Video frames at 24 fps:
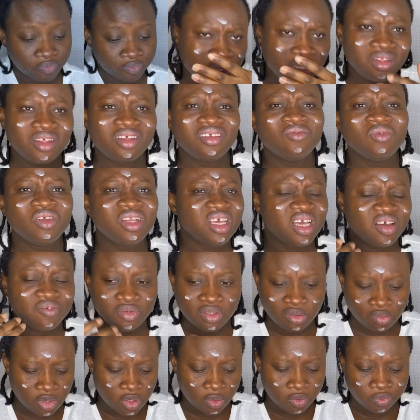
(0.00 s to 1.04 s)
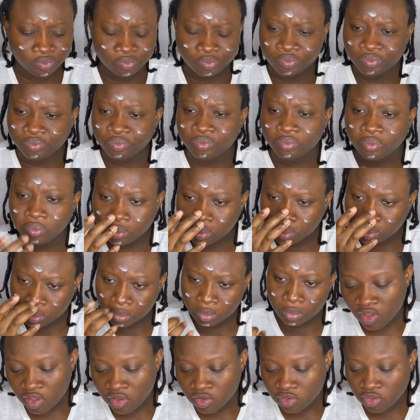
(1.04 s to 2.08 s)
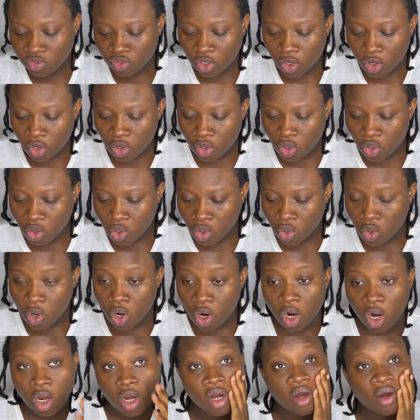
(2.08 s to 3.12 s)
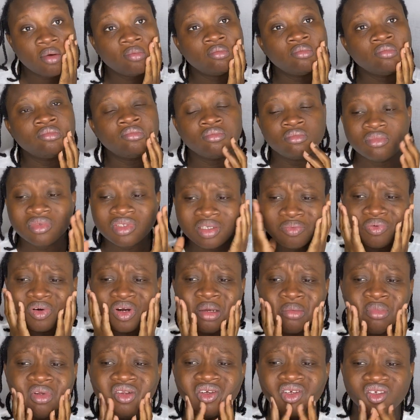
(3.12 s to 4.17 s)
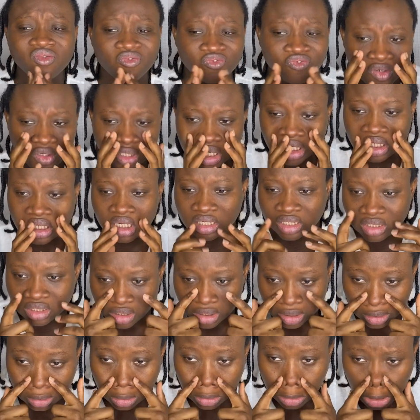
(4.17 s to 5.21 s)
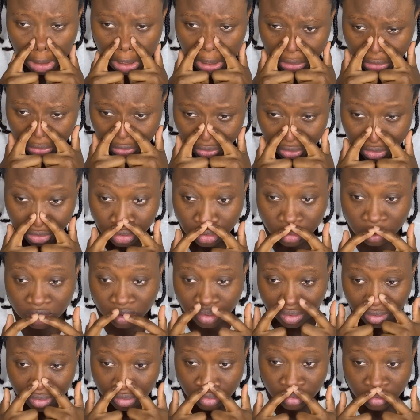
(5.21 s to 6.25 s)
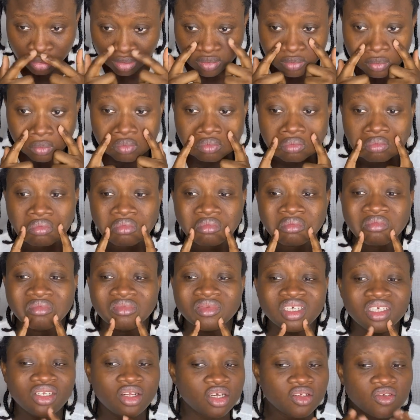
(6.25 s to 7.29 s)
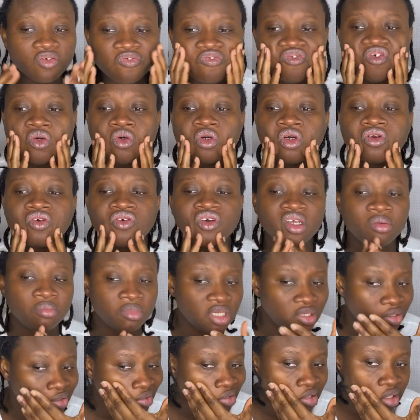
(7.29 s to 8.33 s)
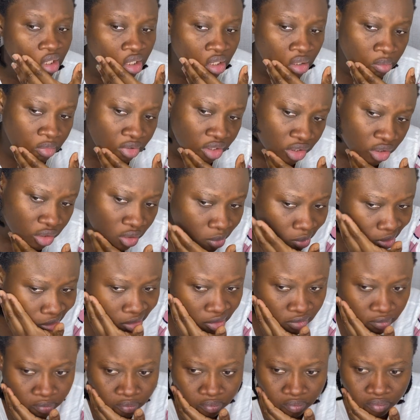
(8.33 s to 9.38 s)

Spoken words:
It doesn't really have a smell. So the primer doesn't feel like anything, actually. It doesn't feel creamy, but you know what,